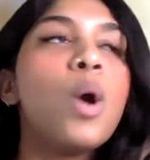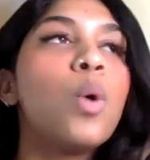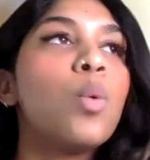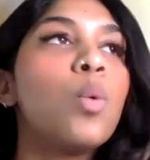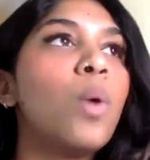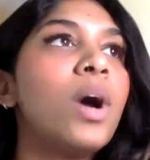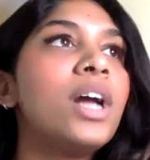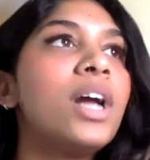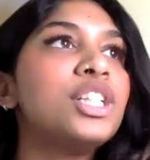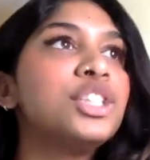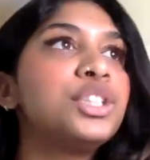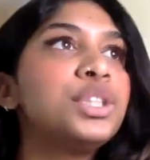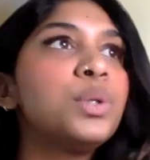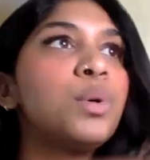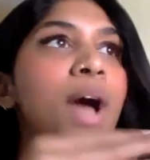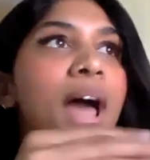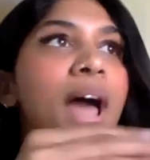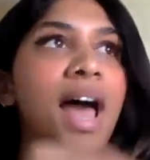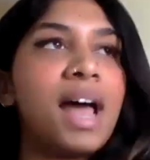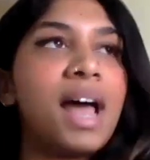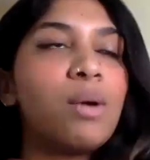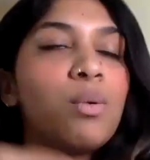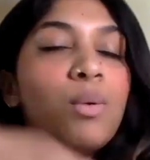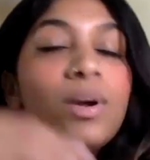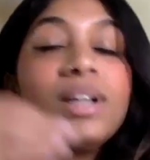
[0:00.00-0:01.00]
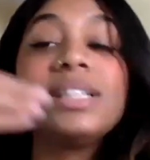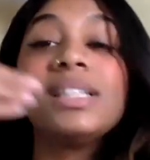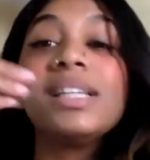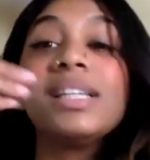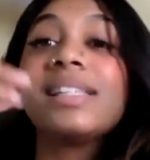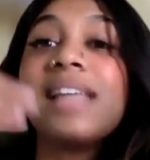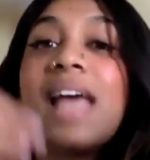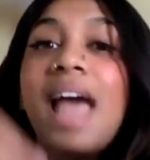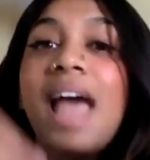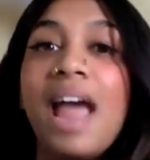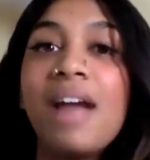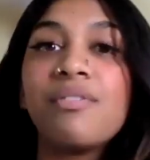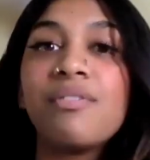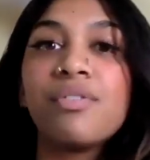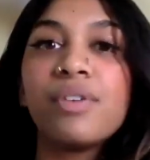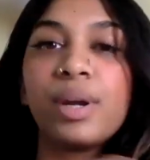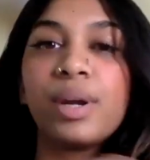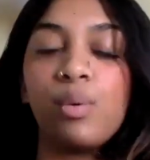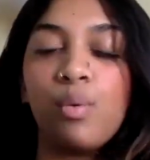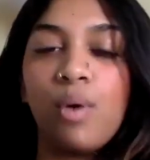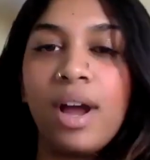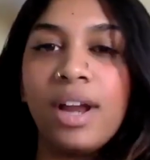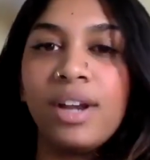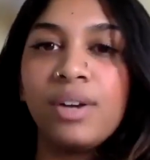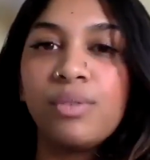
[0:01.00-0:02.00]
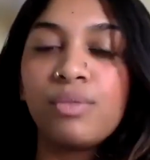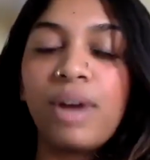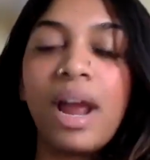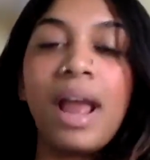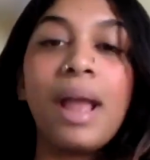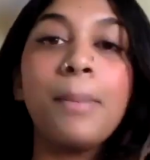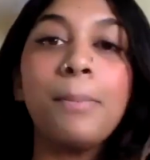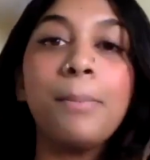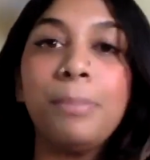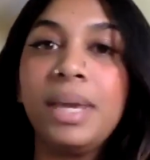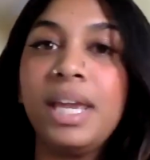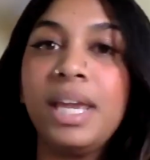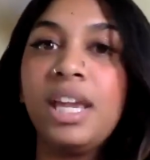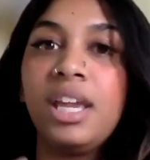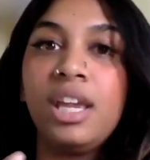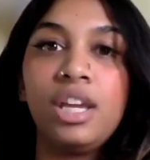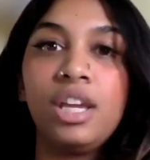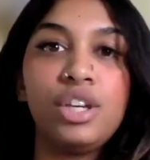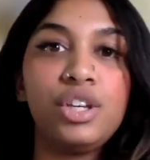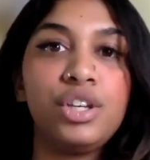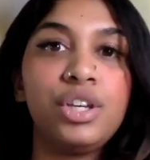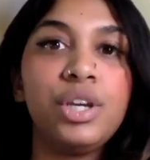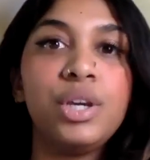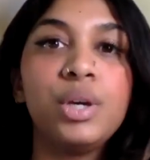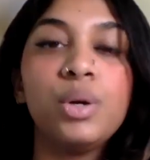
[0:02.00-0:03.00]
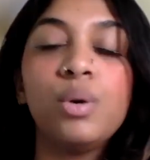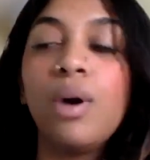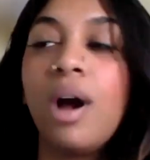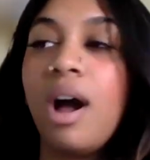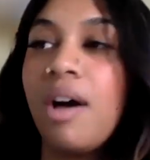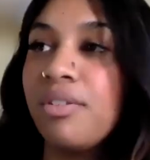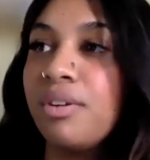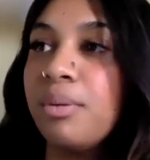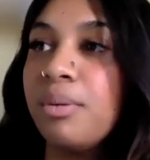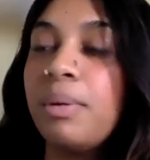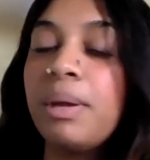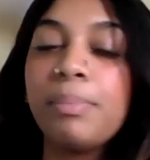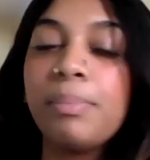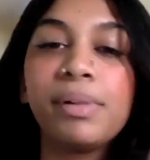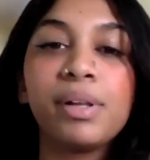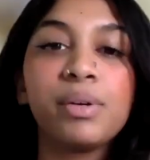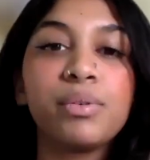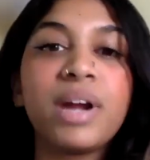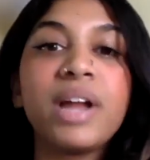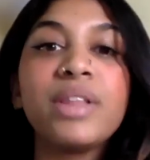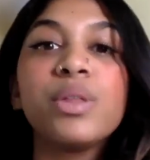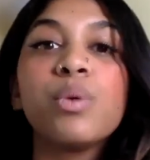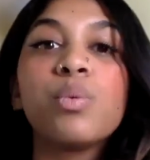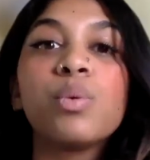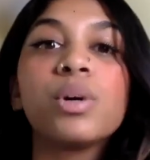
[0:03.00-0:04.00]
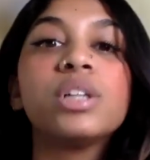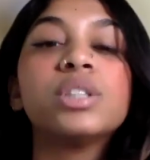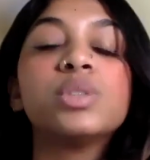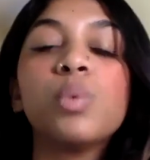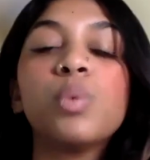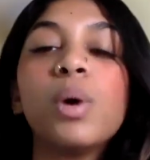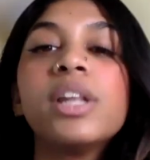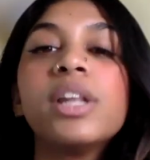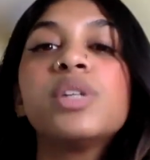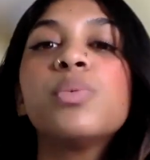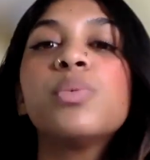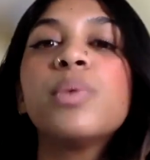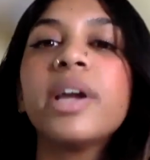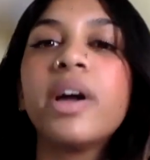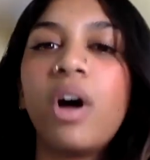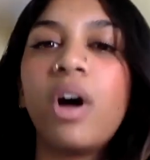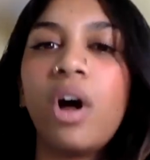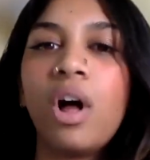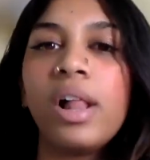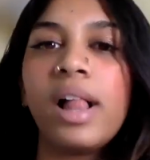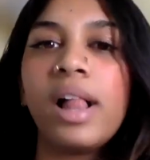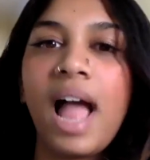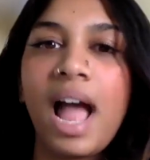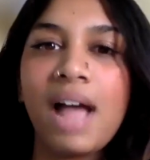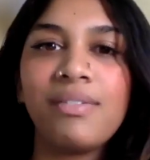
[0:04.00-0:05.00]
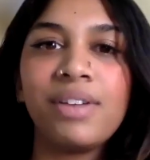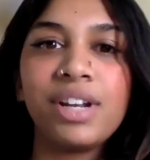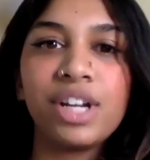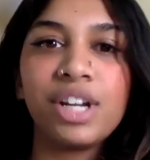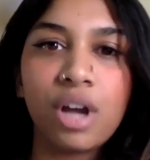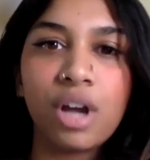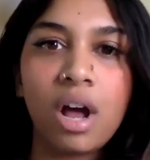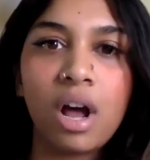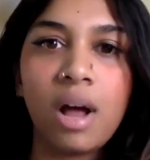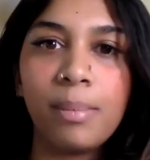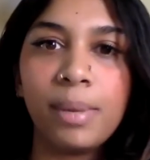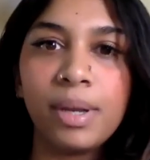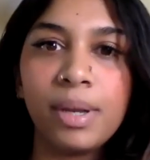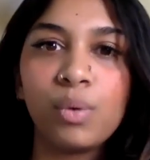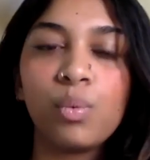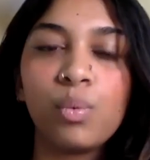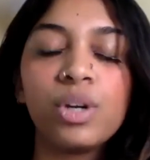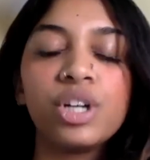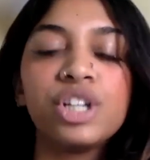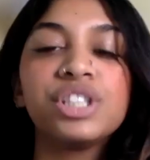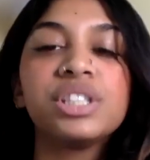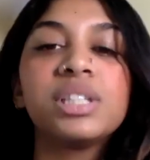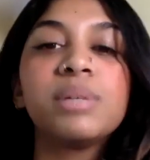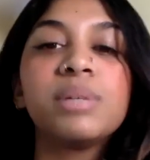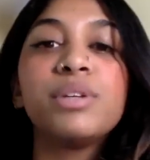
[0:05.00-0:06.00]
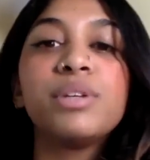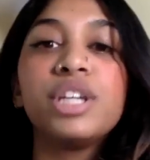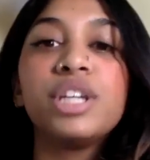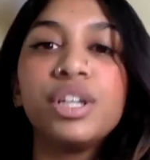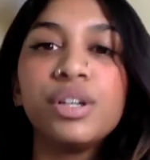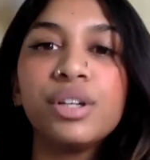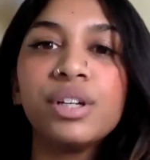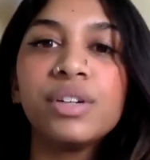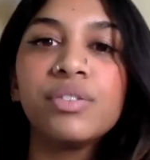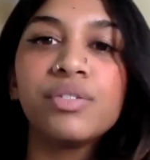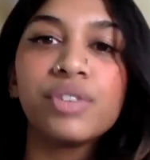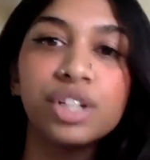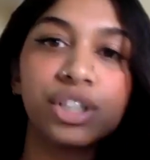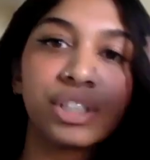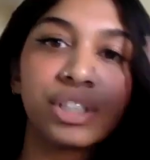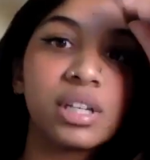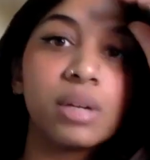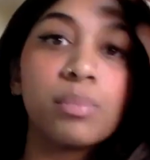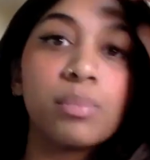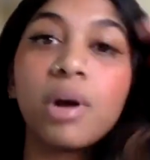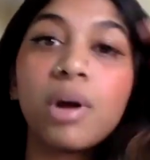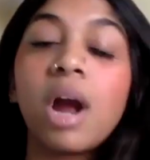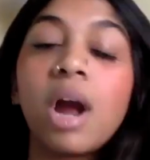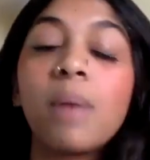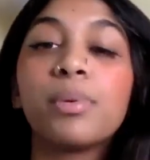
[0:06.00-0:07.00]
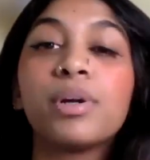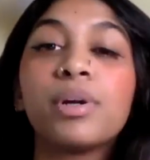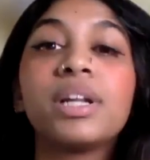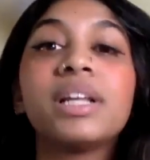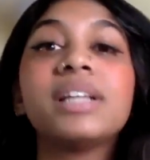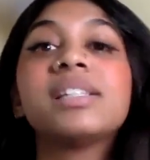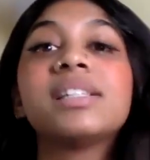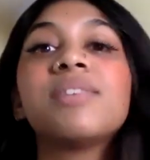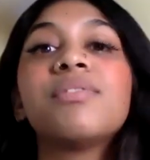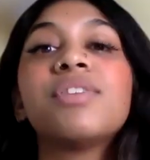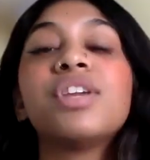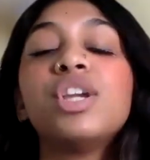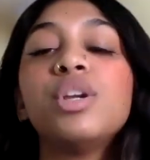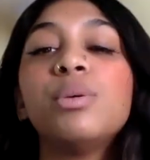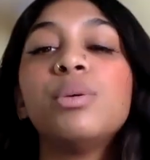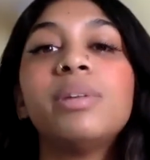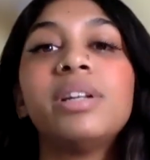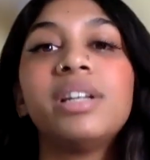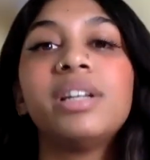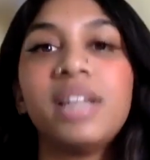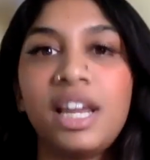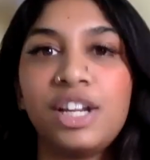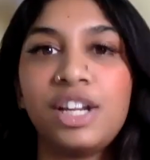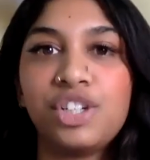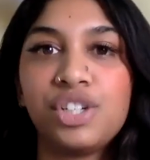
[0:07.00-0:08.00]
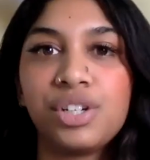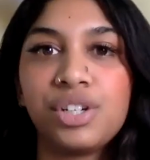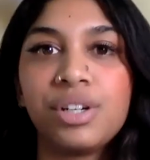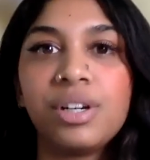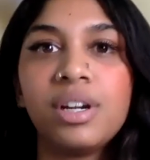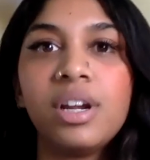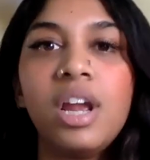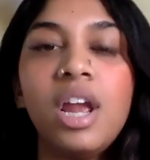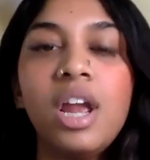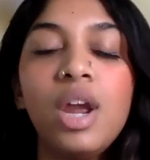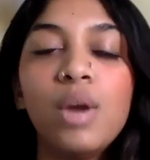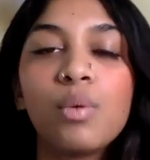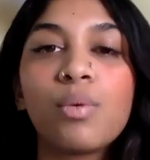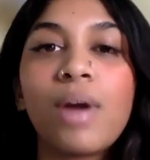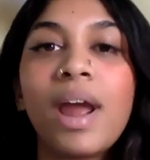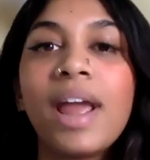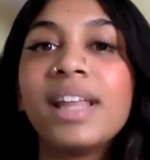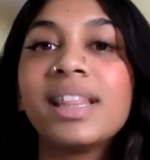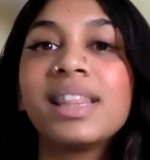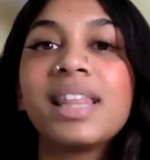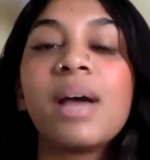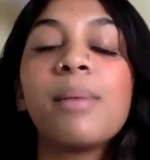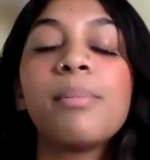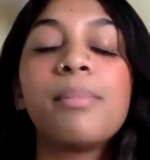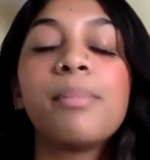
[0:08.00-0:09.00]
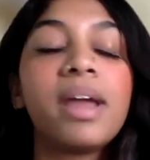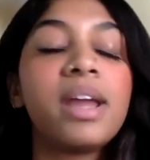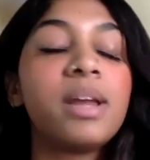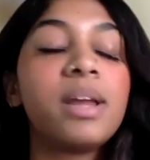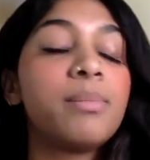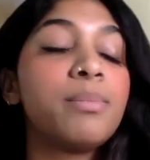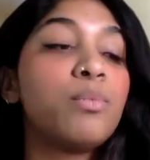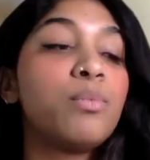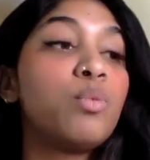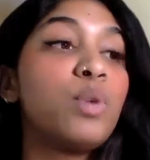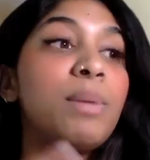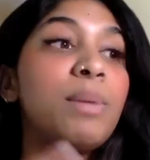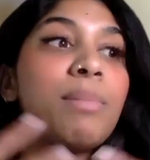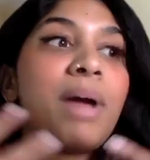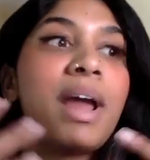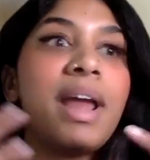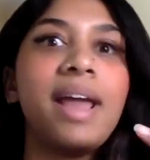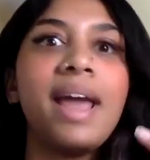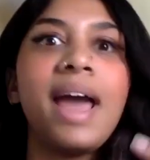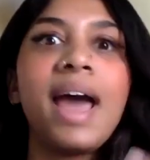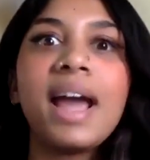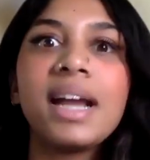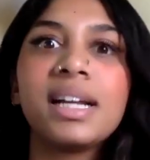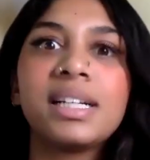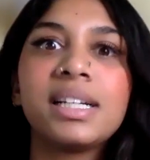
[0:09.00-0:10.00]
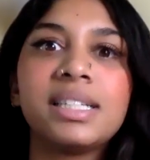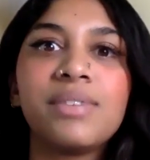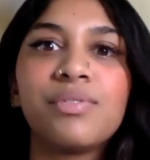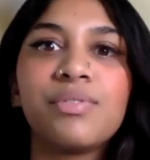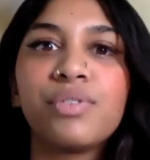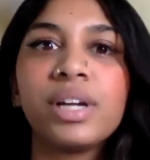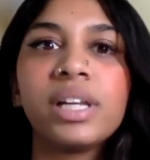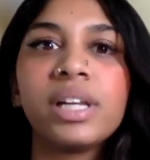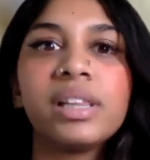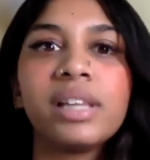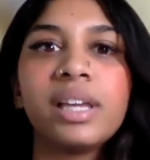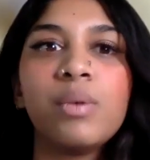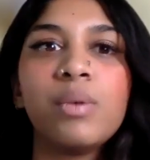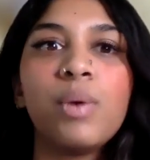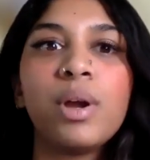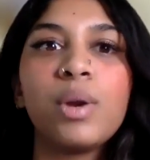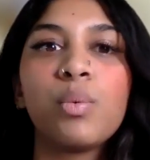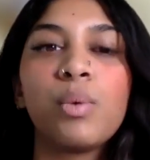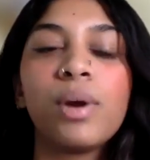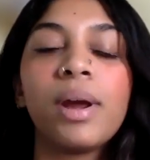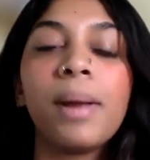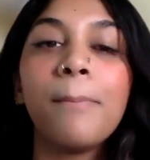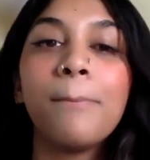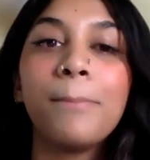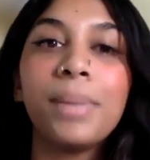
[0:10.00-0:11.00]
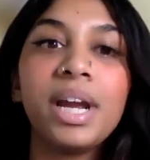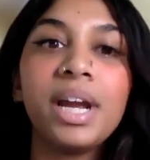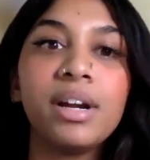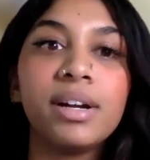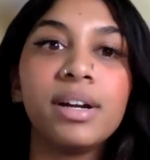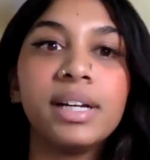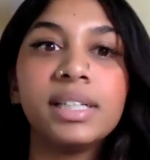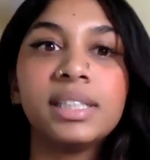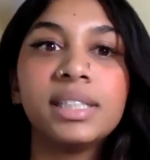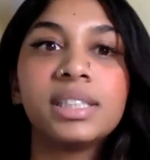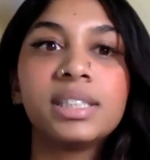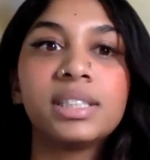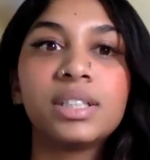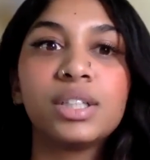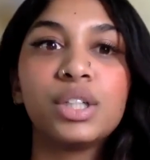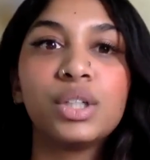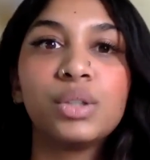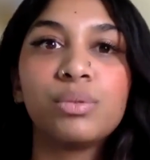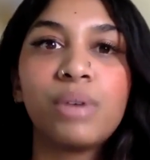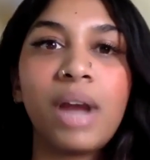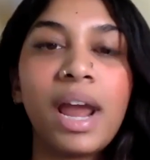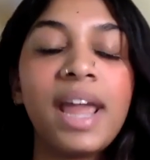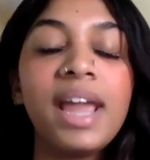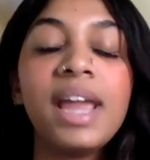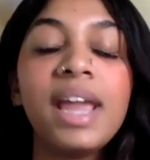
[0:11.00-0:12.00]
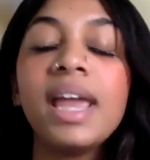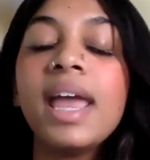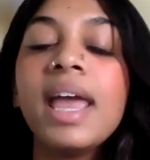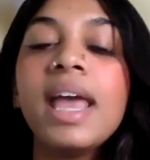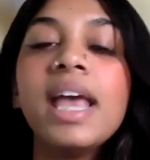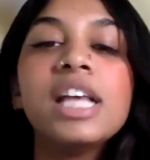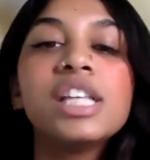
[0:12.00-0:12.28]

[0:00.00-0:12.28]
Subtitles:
What does everyone, right? Me, you, other people around the world, what do we all have in common? What are some universal properties of human nature, right? That we might act differently when we're embarrassed, right?